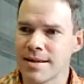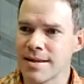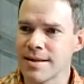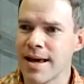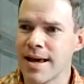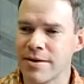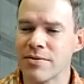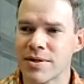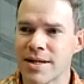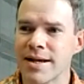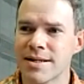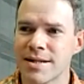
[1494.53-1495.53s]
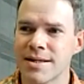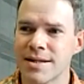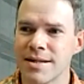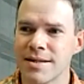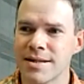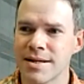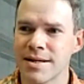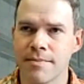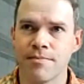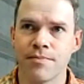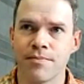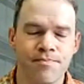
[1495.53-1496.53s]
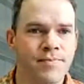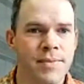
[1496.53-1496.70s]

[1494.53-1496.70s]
yeah, it was nice to see some,